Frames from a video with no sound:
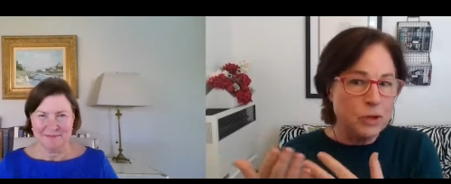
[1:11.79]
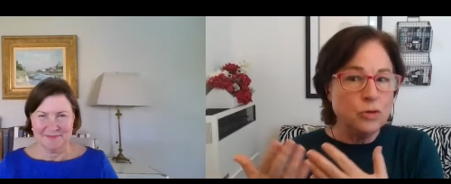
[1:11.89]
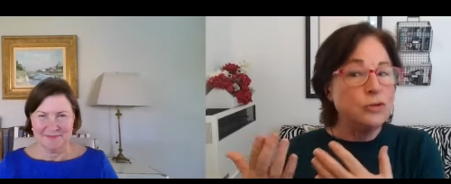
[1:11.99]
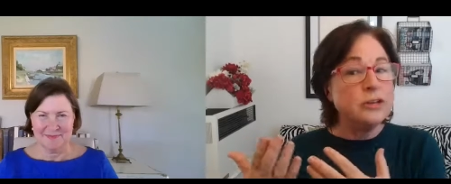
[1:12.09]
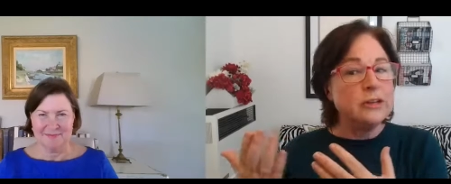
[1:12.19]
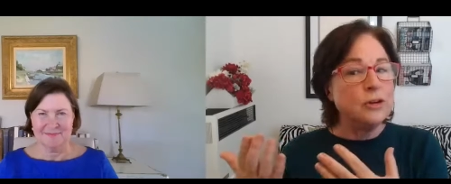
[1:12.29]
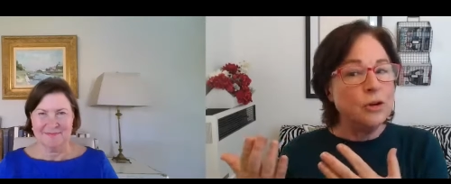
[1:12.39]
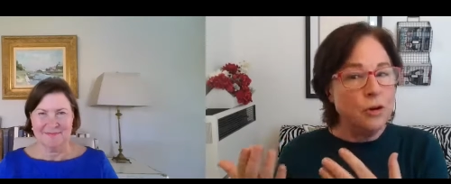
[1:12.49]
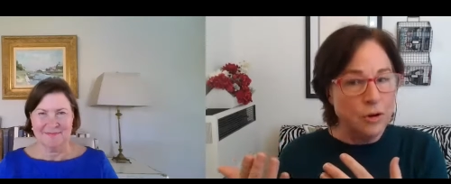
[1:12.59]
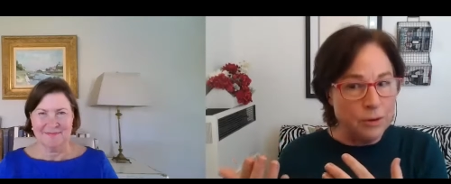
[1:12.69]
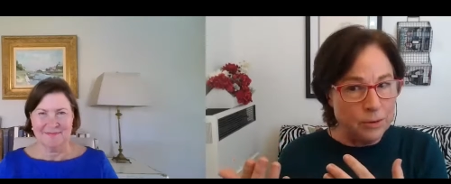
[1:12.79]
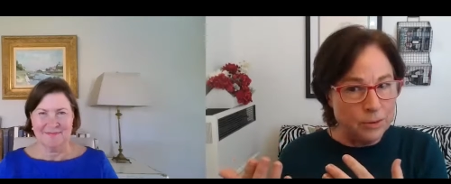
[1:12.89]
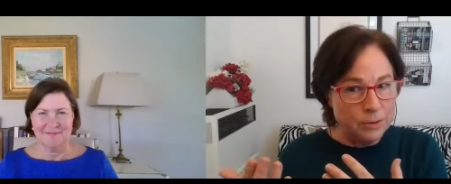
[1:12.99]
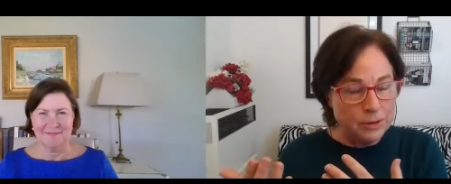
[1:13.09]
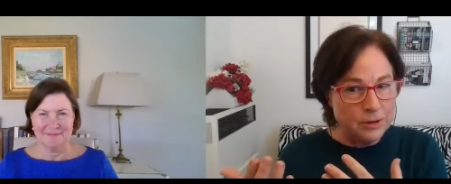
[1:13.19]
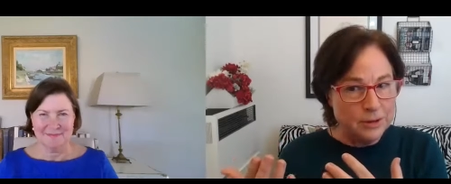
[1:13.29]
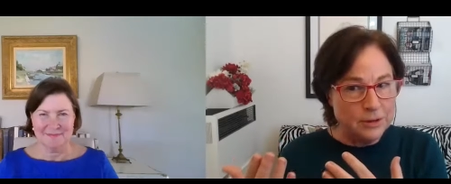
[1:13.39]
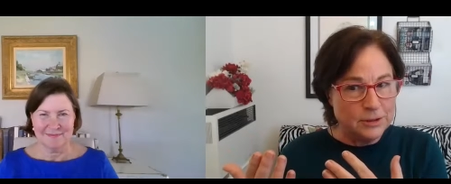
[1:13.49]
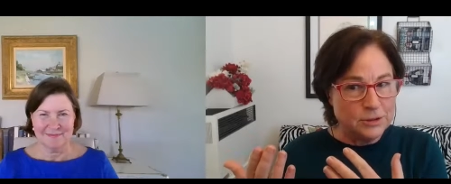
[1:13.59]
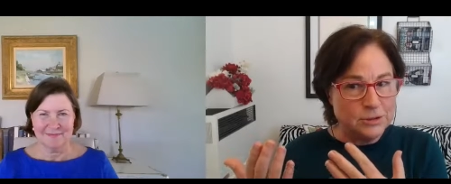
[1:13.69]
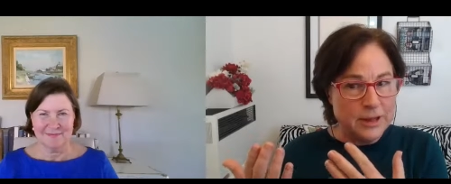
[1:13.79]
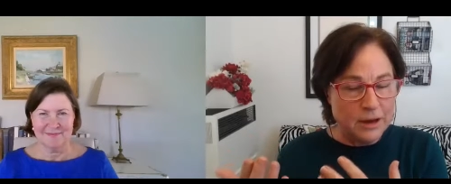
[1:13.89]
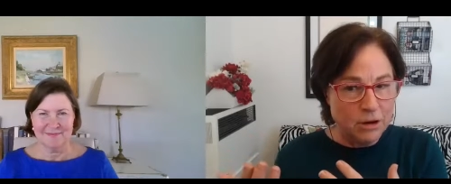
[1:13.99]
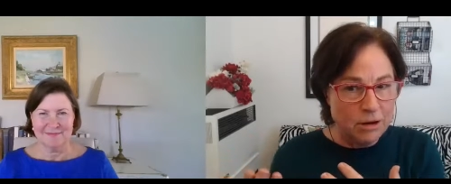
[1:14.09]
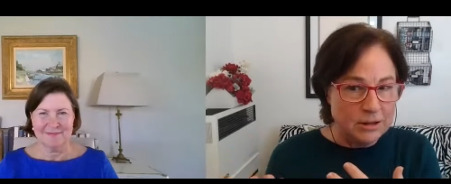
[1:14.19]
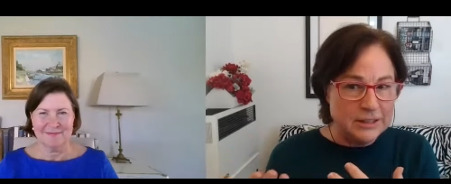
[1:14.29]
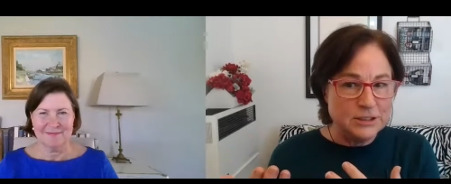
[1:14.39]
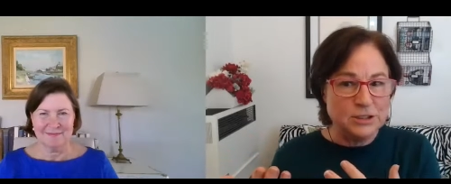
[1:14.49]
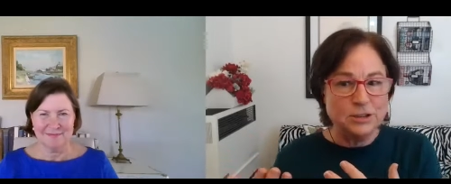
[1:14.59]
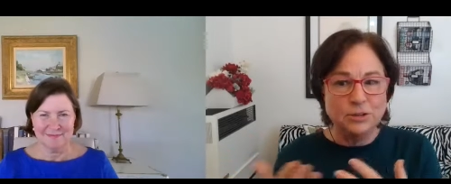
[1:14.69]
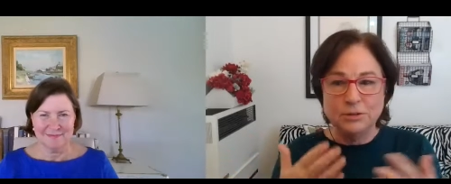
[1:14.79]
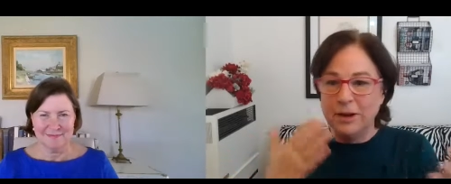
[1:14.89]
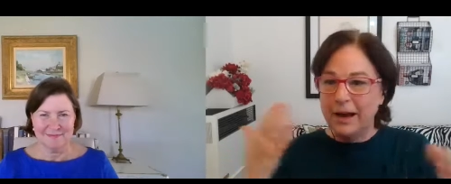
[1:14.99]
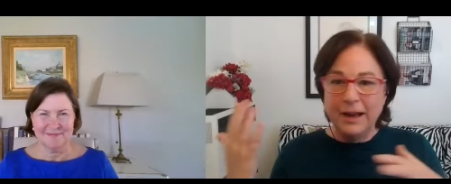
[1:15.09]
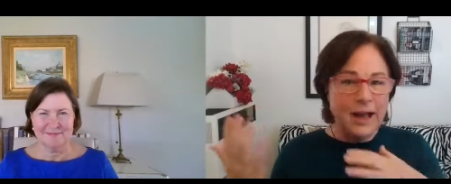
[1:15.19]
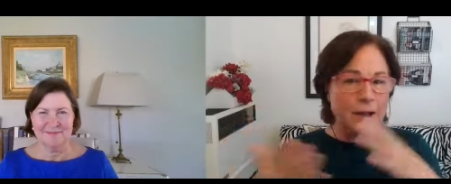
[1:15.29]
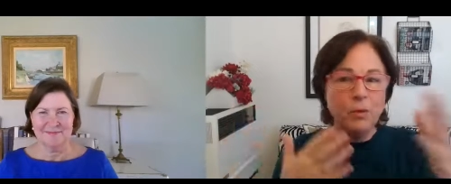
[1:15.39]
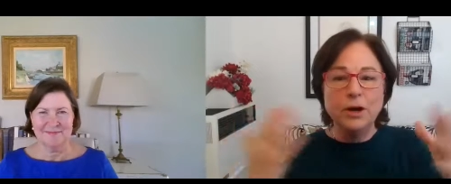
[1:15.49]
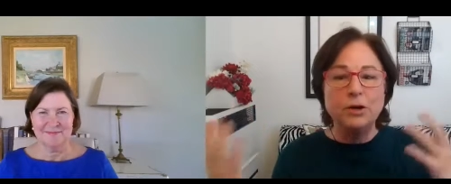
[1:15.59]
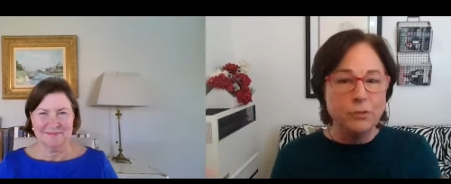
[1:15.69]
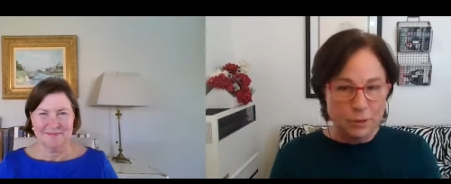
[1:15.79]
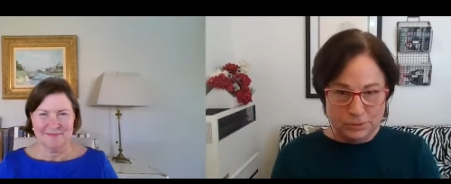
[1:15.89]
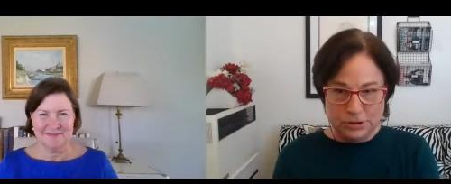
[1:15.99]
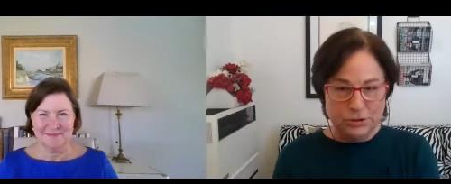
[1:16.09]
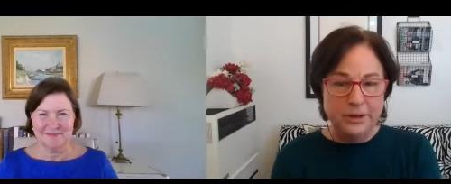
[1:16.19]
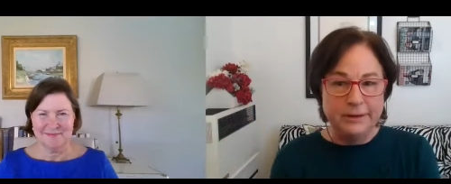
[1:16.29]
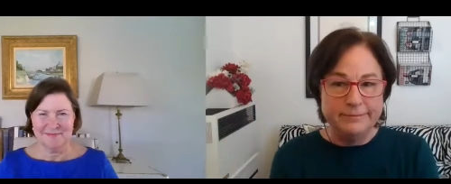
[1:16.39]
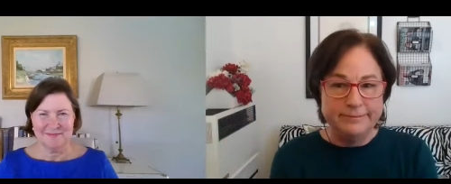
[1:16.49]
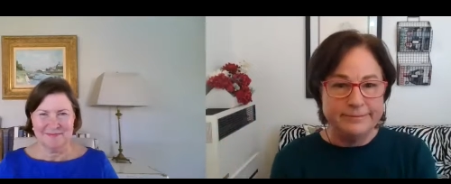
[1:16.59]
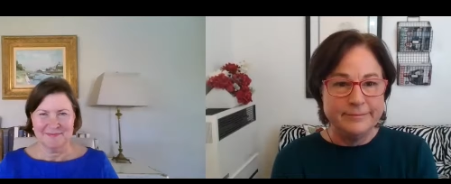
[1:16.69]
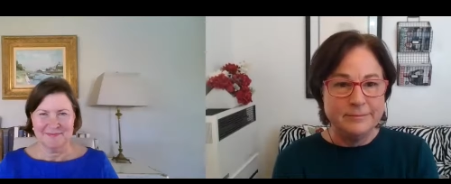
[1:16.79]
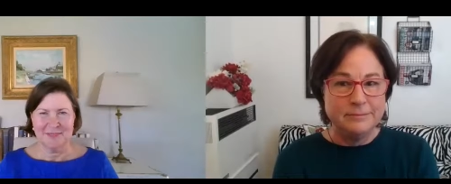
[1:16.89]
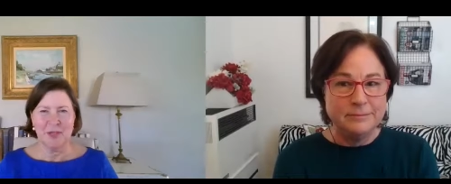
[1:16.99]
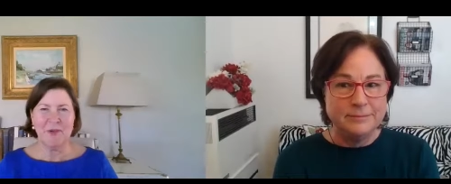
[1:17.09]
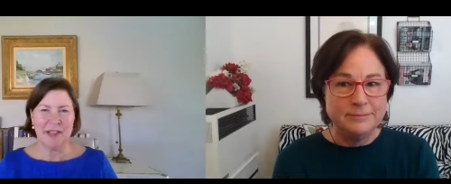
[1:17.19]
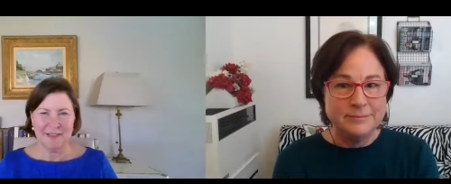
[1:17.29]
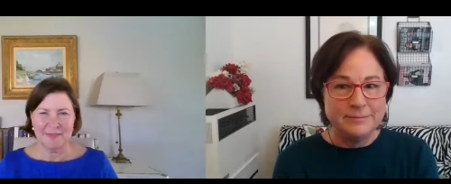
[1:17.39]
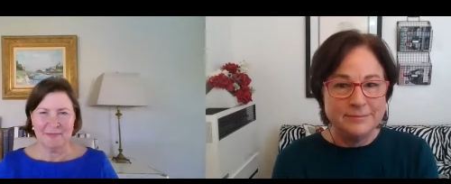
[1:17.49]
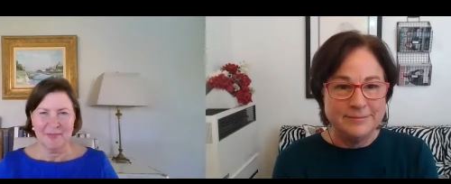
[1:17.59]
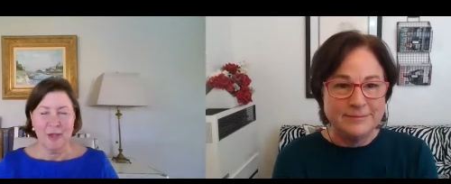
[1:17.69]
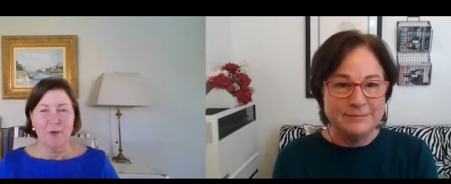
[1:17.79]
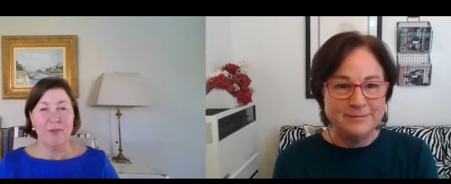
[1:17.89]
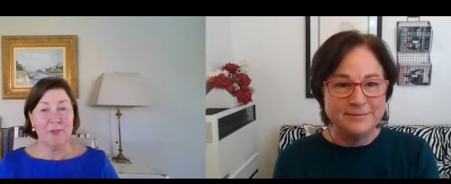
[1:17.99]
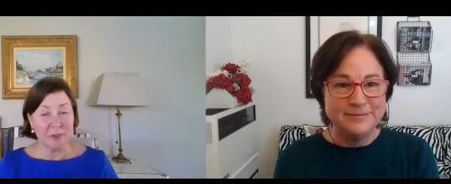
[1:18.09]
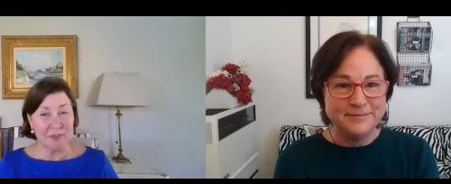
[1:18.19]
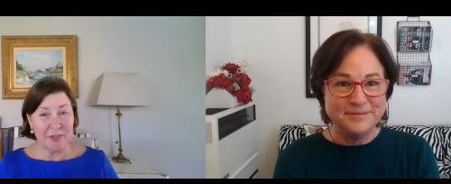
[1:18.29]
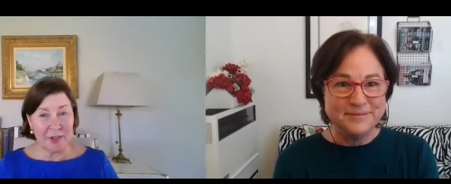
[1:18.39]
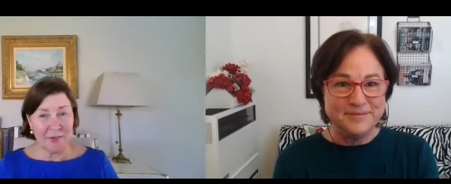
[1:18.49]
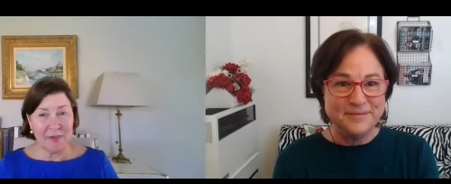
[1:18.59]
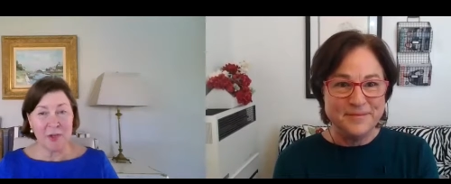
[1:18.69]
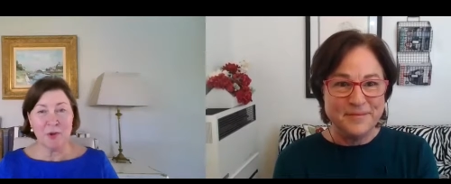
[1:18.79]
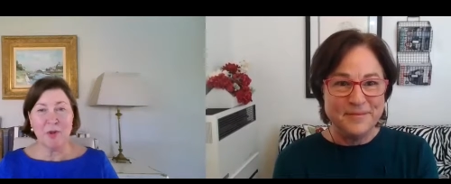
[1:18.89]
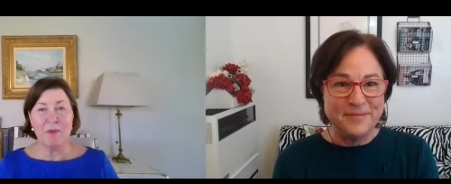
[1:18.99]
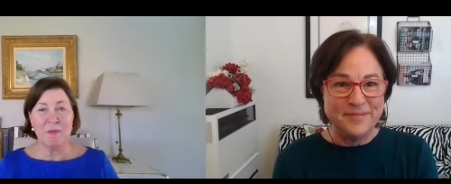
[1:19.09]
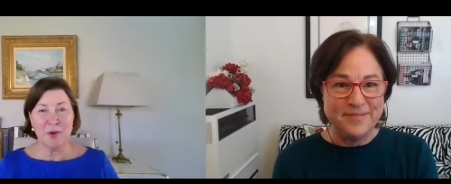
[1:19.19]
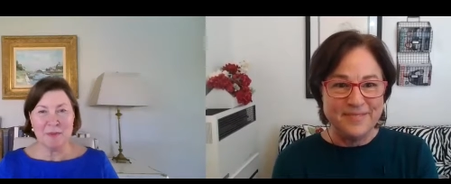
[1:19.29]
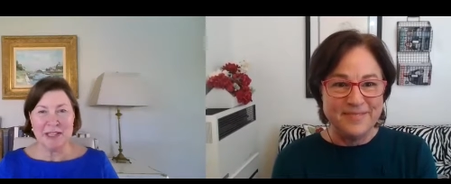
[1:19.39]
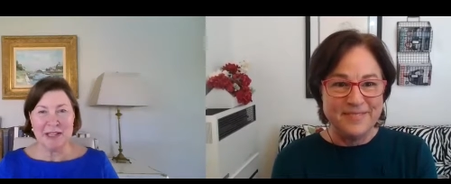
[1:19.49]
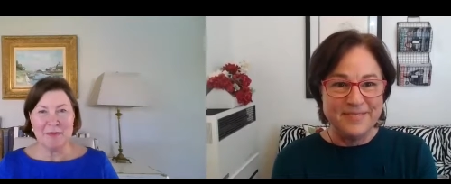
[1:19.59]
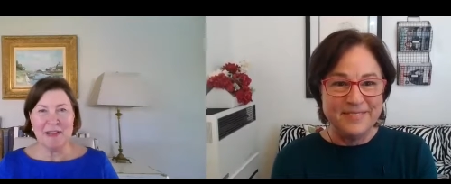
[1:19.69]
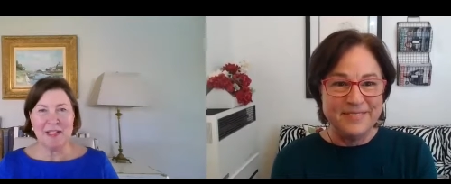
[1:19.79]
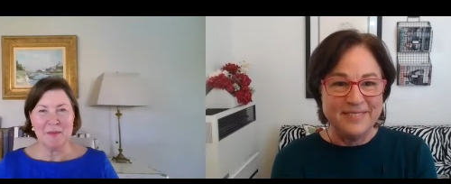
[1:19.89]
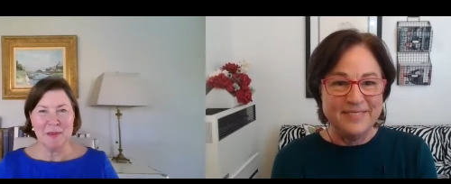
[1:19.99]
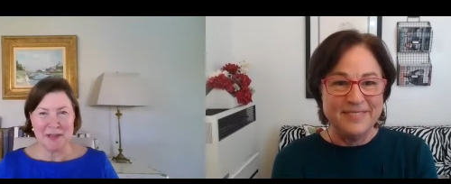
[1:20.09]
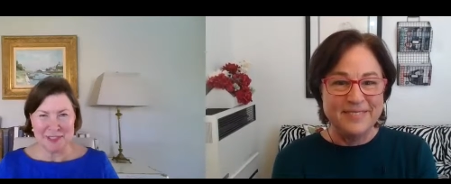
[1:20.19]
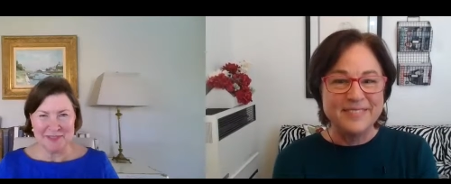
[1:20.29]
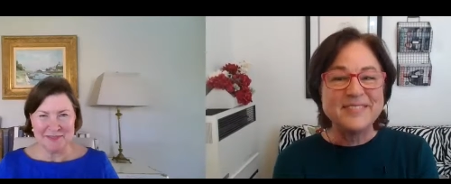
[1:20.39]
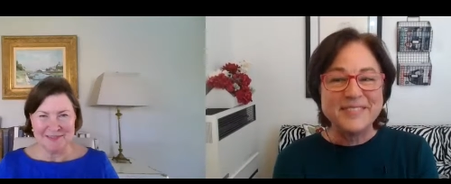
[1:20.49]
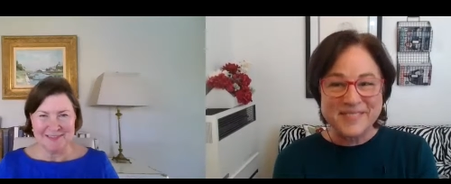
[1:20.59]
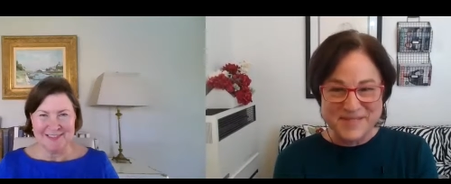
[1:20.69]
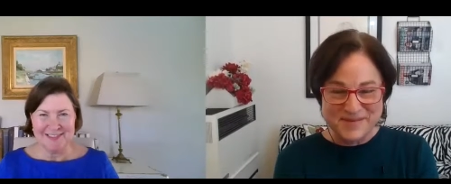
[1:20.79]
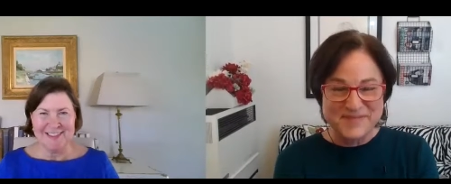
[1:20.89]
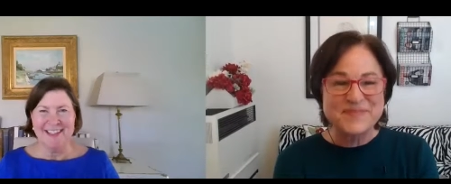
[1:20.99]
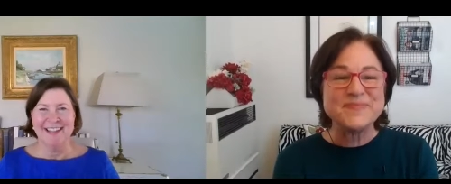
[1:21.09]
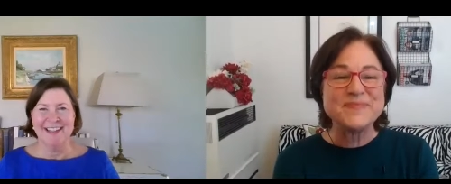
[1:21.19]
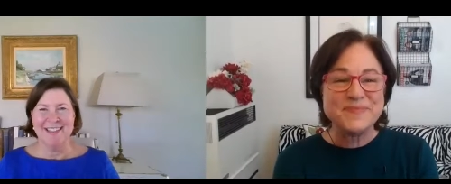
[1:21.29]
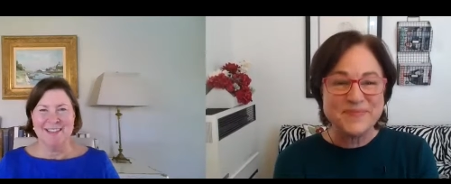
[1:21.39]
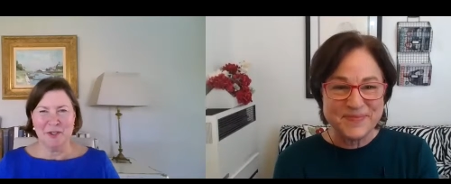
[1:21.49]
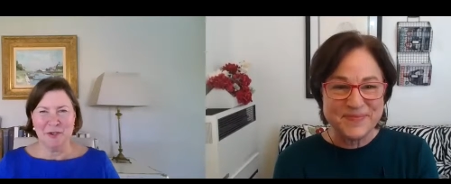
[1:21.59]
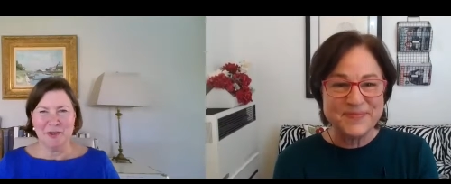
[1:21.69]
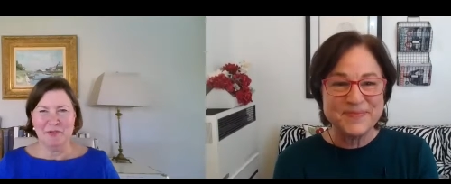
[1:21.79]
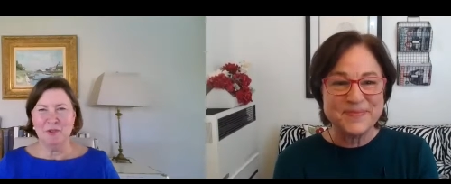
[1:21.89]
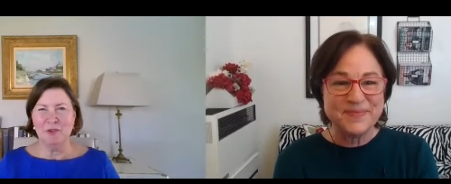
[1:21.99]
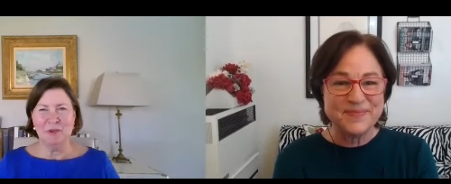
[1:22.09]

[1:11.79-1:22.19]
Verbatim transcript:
Speaker 1: but you didn't go to that college. So I want to know the whole story.
Speaker 2: Okay. Well, first of all, I grew up in Birmingham, Alabama. And so if you know